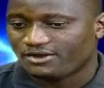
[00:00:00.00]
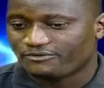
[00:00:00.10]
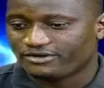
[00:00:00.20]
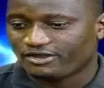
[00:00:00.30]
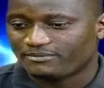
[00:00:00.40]

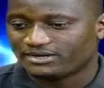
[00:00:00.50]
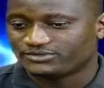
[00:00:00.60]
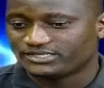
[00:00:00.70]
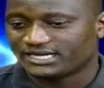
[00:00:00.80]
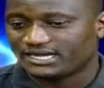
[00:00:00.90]
Real
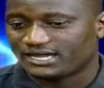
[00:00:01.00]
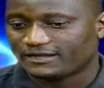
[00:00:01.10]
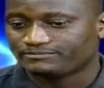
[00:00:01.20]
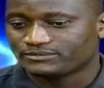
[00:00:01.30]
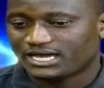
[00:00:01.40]
Madrid. And
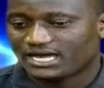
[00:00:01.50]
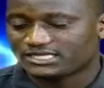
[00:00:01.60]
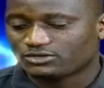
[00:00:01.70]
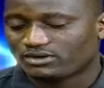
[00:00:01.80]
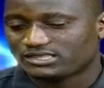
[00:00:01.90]
I
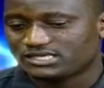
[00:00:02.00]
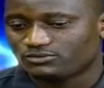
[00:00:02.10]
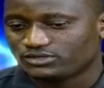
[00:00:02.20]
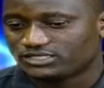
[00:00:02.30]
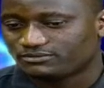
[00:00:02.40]
think one
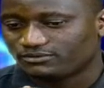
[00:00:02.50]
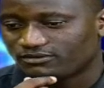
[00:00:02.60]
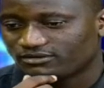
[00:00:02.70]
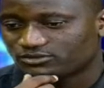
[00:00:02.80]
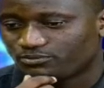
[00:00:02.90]
thing which
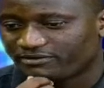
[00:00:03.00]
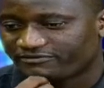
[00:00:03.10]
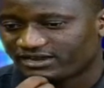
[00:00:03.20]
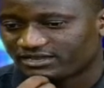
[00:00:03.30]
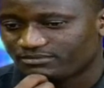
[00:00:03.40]
Super
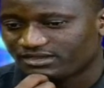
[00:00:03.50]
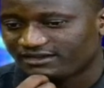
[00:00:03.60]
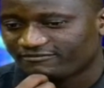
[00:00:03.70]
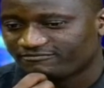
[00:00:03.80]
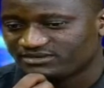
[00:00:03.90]
Frank may
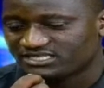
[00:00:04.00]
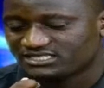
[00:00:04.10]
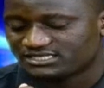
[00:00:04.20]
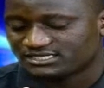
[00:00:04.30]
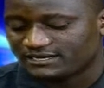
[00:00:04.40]
have
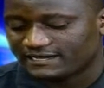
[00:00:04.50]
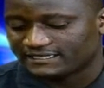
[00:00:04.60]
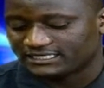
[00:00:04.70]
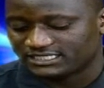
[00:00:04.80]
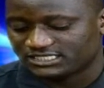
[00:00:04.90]
missed in
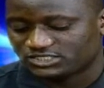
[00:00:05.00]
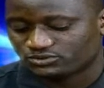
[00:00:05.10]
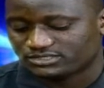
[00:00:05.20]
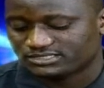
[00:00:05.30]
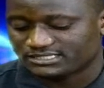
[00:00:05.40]
this
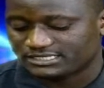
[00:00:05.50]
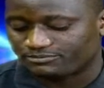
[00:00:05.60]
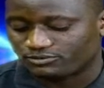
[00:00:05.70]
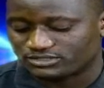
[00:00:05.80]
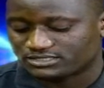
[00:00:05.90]
Chelsea
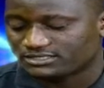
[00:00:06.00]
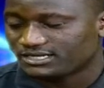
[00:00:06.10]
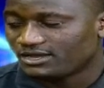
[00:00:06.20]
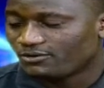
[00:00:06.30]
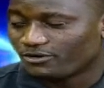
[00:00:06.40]
setup was
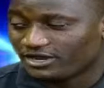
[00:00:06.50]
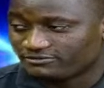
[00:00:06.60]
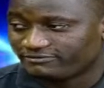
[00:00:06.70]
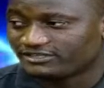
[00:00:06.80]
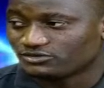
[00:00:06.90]
where
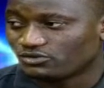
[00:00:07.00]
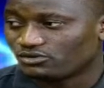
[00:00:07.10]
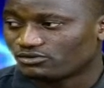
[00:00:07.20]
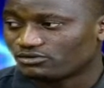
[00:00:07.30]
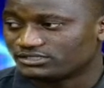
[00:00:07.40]
to fit
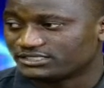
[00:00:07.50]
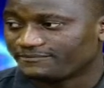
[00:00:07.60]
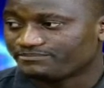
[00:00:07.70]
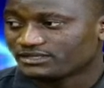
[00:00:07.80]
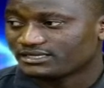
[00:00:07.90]
N'Golo Conte.
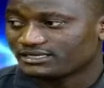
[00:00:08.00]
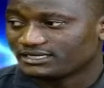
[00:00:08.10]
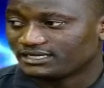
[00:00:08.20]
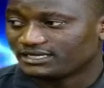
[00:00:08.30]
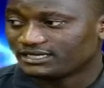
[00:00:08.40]

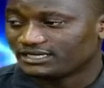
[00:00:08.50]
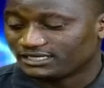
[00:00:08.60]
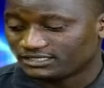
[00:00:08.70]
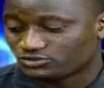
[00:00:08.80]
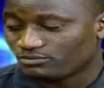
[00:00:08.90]

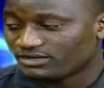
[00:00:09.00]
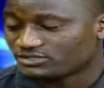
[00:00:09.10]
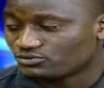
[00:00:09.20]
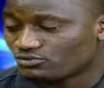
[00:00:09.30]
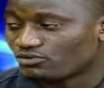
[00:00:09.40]

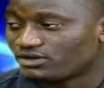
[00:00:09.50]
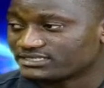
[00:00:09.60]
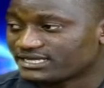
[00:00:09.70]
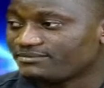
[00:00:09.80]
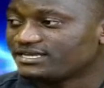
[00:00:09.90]
Thomas Tuchel
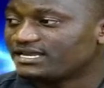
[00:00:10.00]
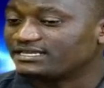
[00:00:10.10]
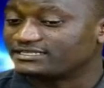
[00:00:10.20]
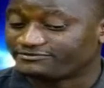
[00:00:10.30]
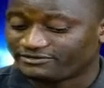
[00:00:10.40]
has come in
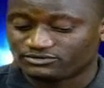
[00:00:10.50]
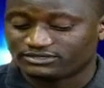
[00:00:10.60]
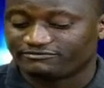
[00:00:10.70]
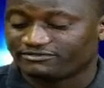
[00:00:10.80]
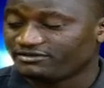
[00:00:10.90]
and has
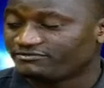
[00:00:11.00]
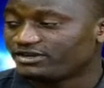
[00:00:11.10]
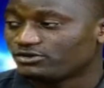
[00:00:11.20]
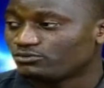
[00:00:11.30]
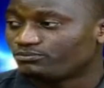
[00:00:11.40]
found a very,
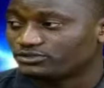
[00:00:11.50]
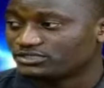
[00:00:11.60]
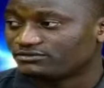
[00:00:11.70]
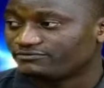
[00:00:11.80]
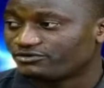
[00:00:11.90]
very good
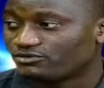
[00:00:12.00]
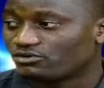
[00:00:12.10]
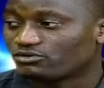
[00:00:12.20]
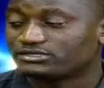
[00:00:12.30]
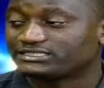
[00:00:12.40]
position for
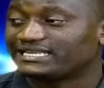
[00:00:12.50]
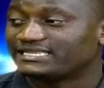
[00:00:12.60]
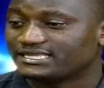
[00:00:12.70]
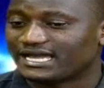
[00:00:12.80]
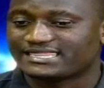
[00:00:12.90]
N'Golo Conte,
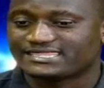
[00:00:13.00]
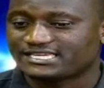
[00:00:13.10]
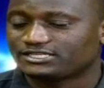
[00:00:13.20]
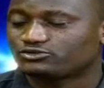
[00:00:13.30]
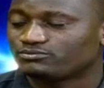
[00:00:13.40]
and I
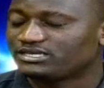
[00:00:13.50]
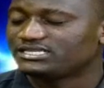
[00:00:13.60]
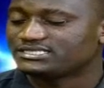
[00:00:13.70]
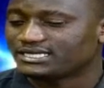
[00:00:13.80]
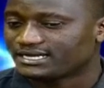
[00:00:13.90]
think to me
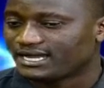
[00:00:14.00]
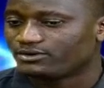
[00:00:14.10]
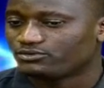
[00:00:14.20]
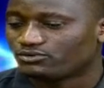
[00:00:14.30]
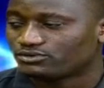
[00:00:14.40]
is the
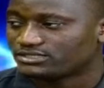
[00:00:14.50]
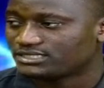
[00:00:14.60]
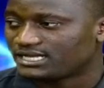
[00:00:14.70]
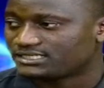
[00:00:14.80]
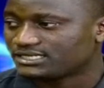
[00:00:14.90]
guy who was
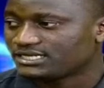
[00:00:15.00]
that